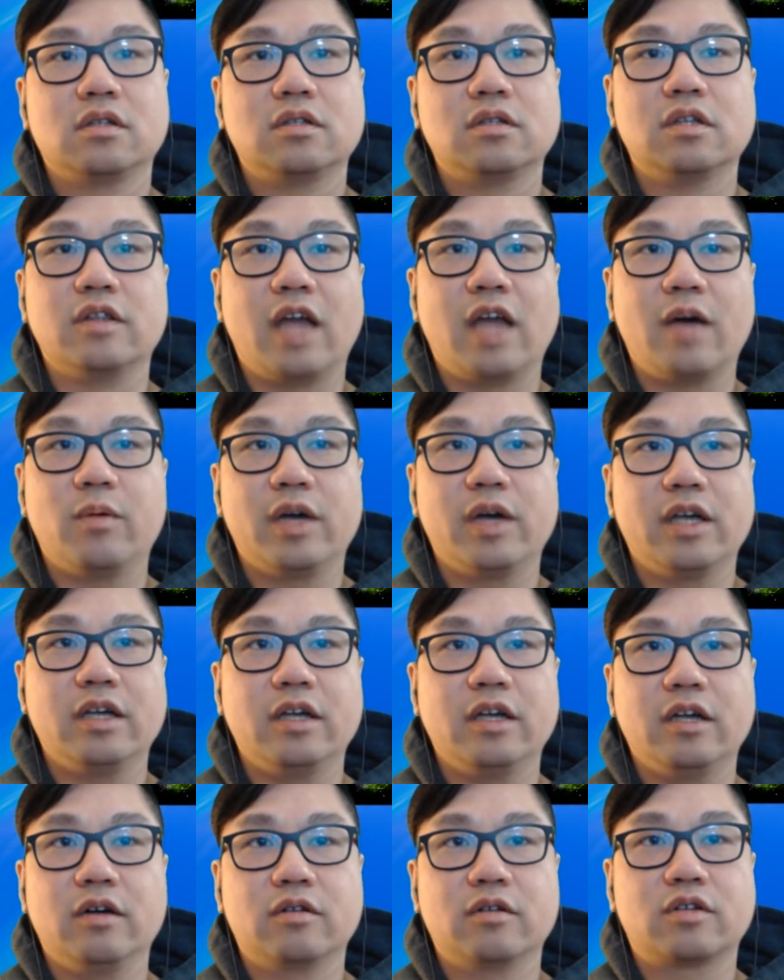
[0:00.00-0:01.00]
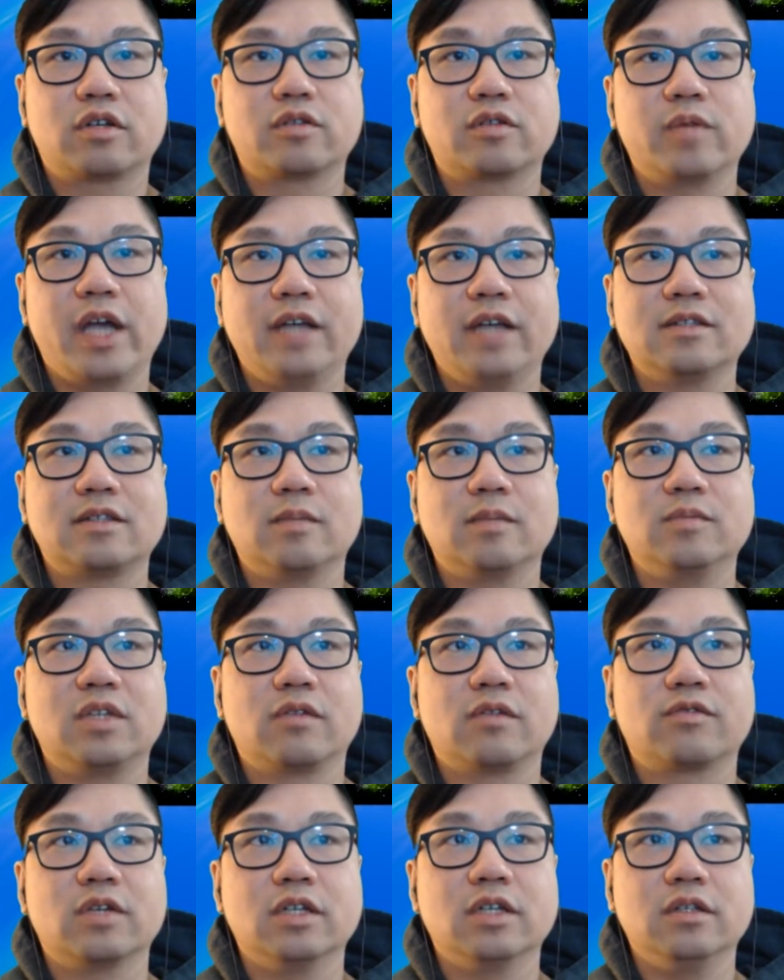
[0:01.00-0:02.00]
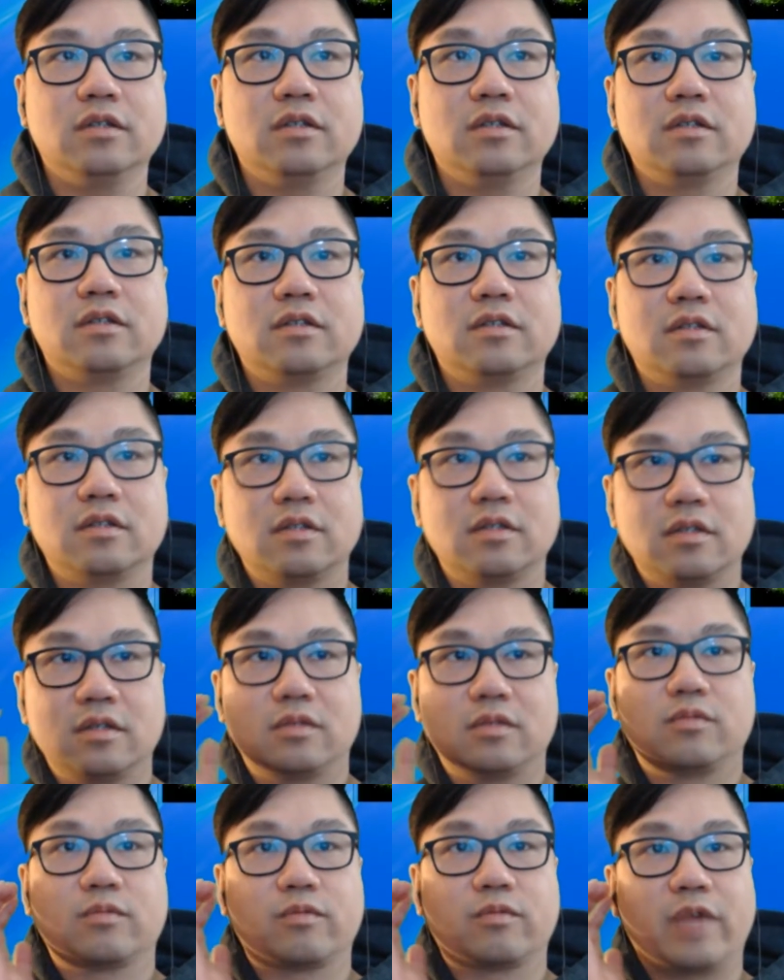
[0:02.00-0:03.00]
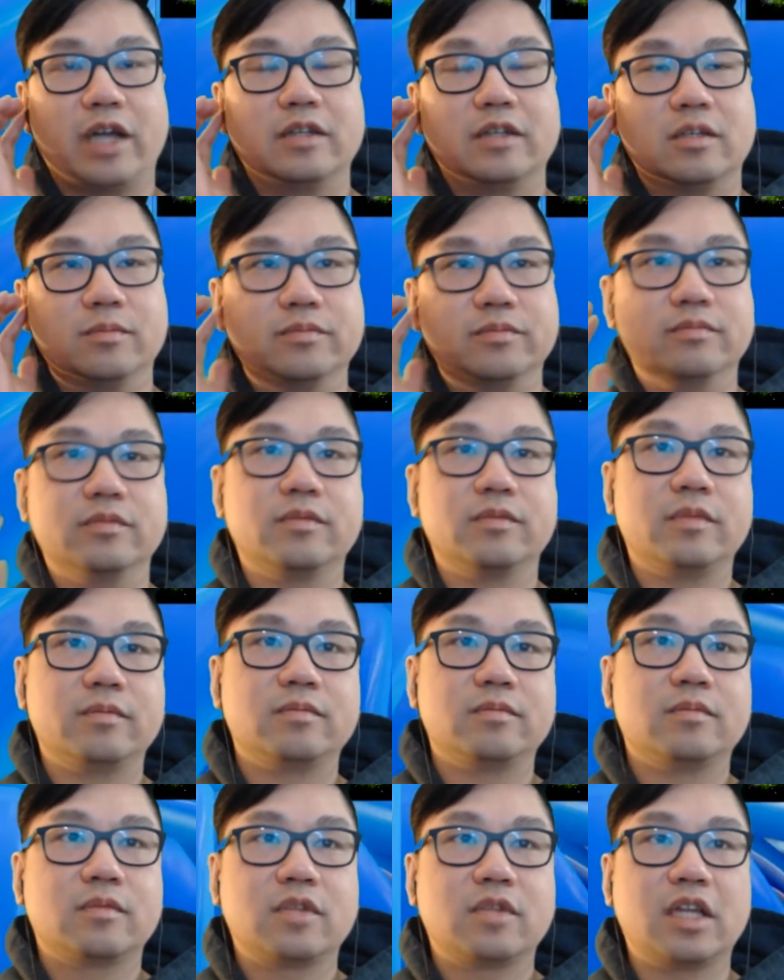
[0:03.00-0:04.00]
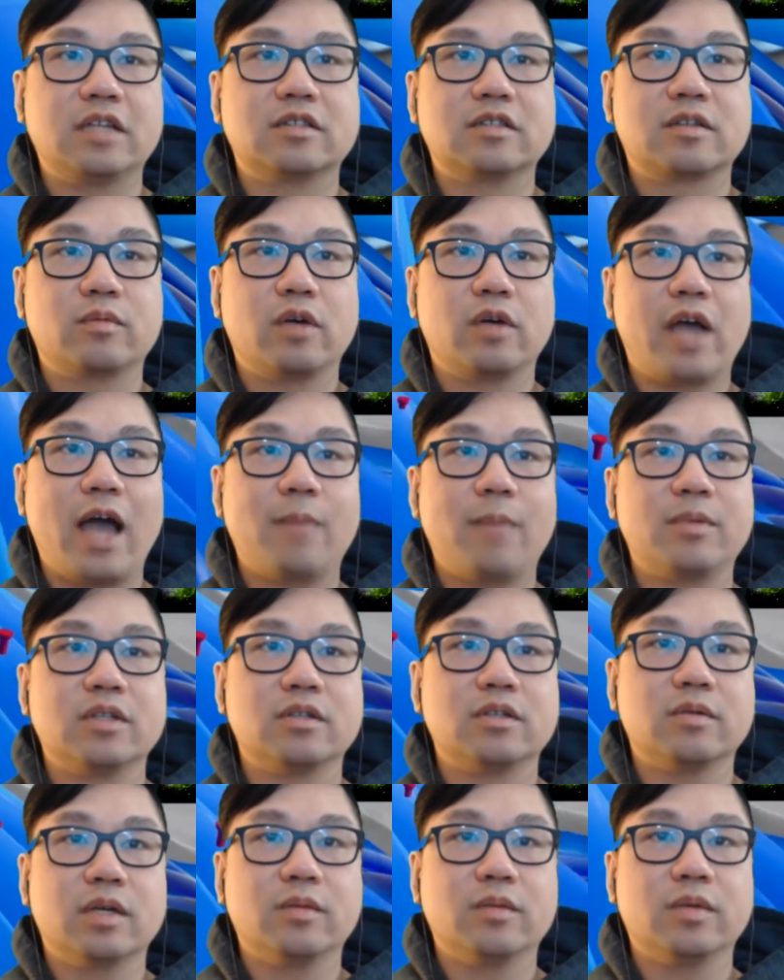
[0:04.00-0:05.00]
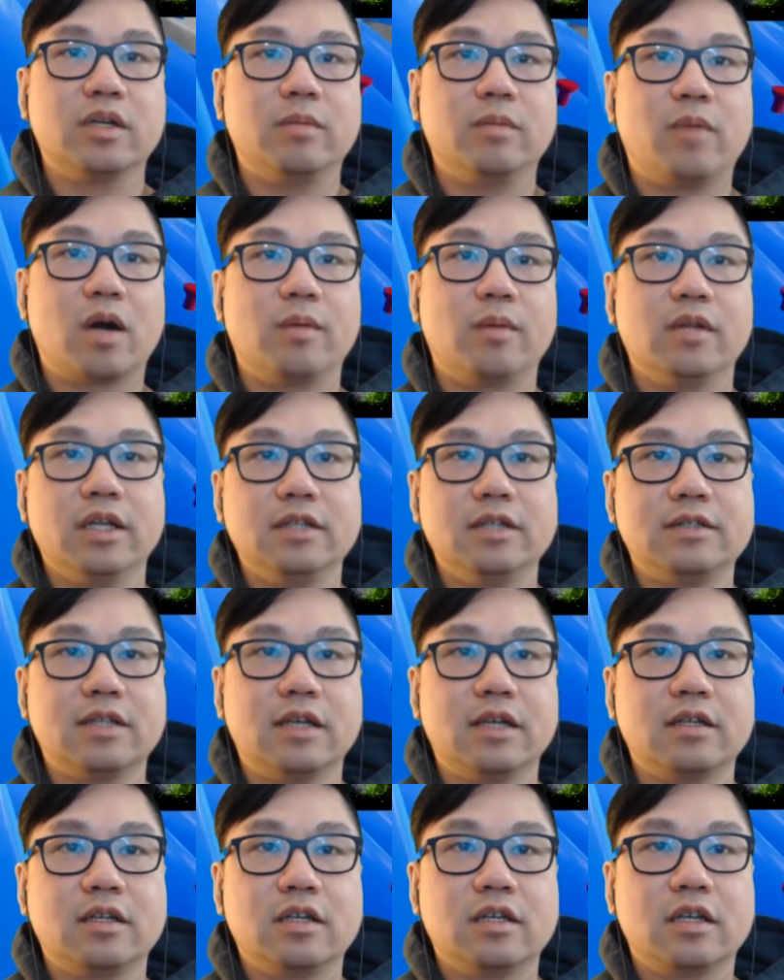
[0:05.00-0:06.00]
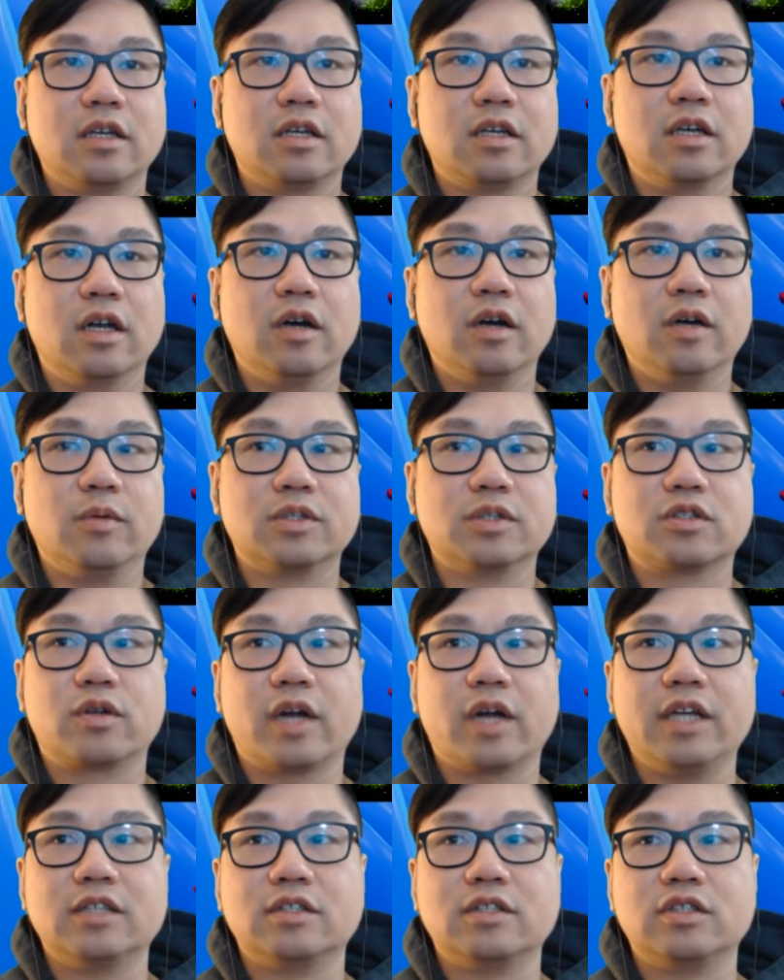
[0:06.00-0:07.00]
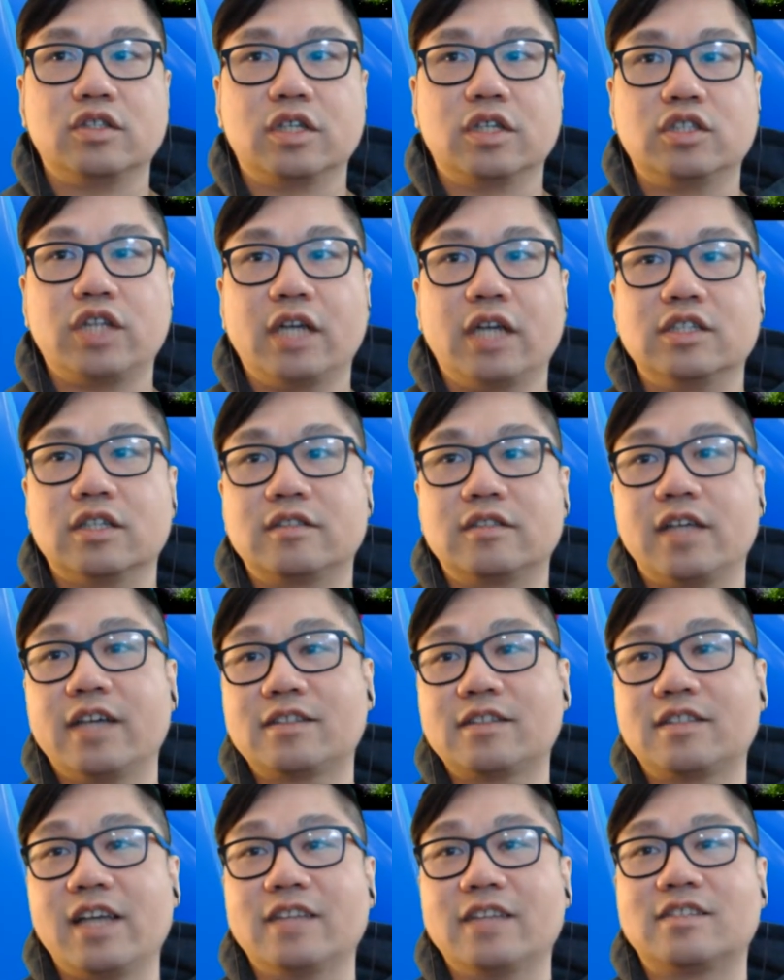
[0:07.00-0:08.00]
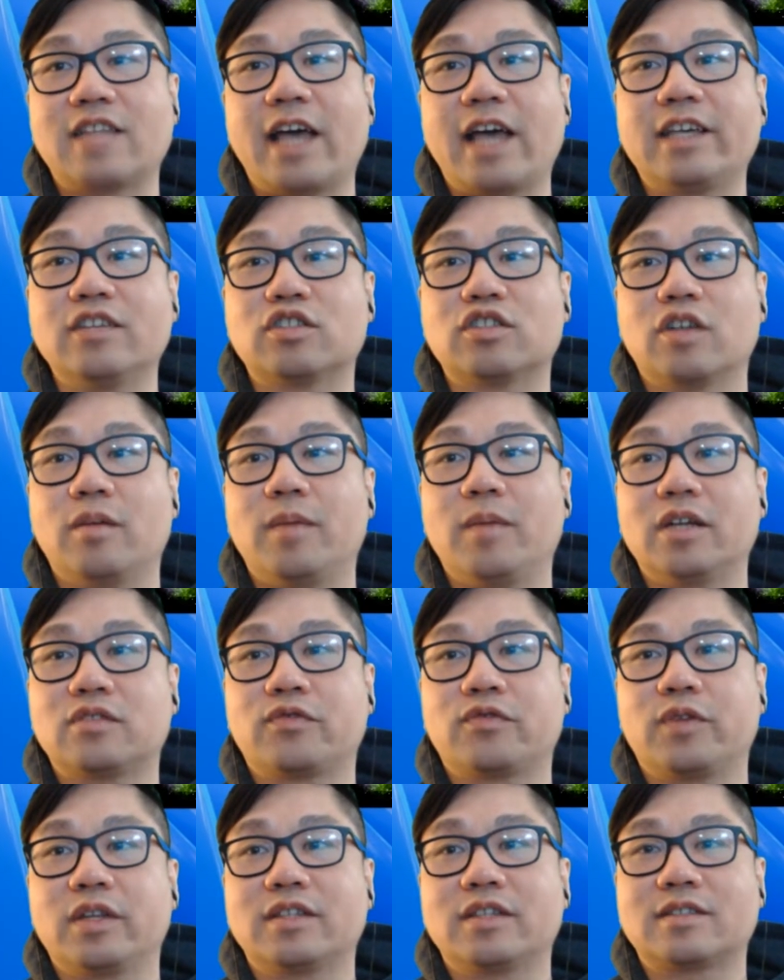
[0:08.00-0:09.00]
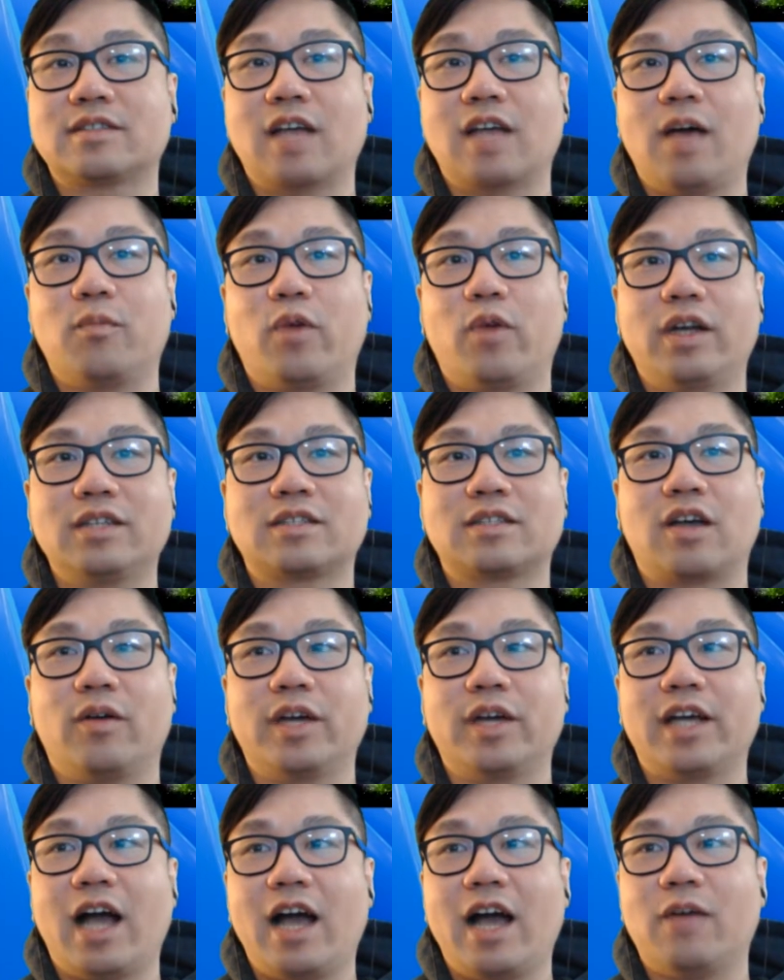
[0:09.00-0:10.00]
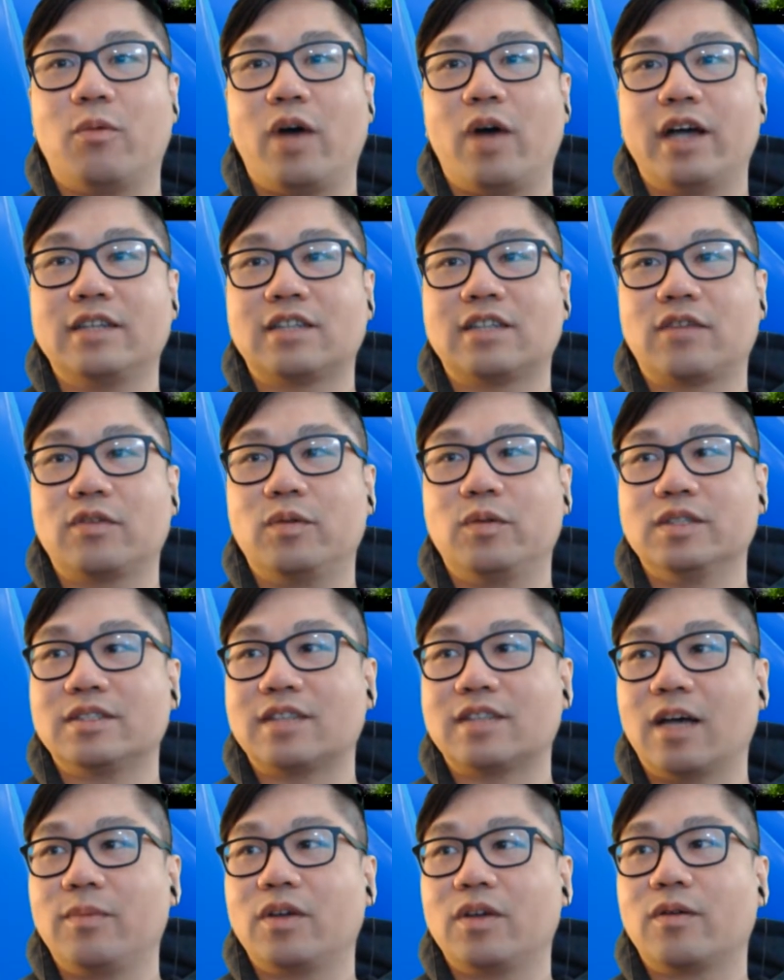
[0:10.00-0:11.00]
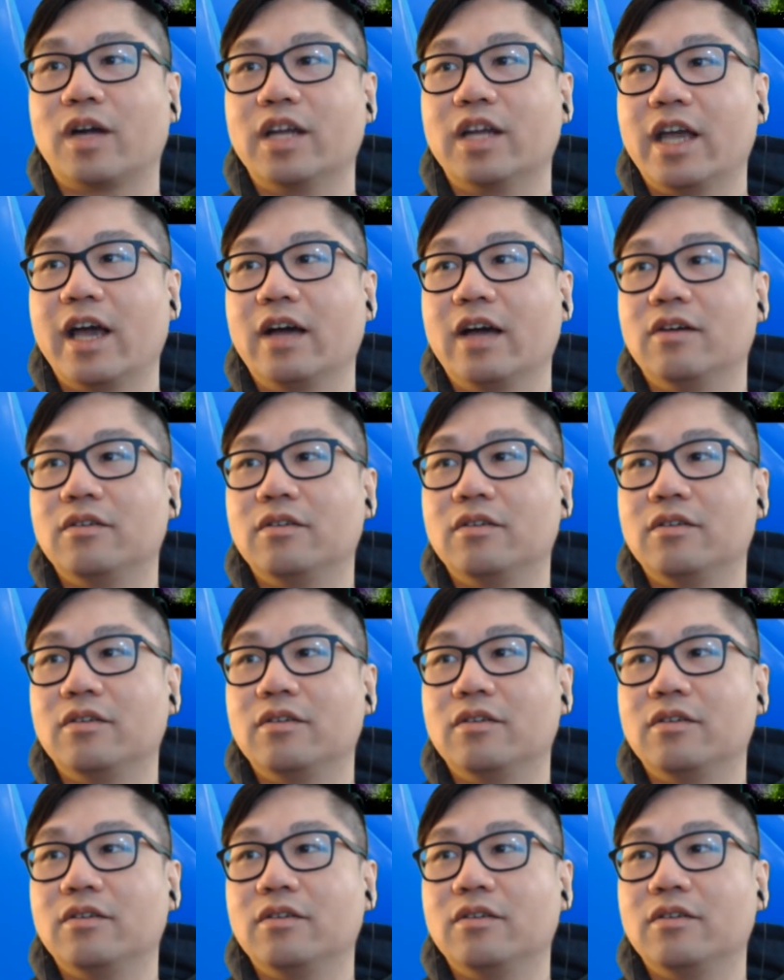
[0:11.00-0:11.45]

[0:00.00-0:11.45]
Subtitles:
And that way it'll create some different random things that will happen to it when a marble hits it. You know, and what's great is you could change it. Distance, thank you so much for the sub. What is going on? Why is everyone subbing right now?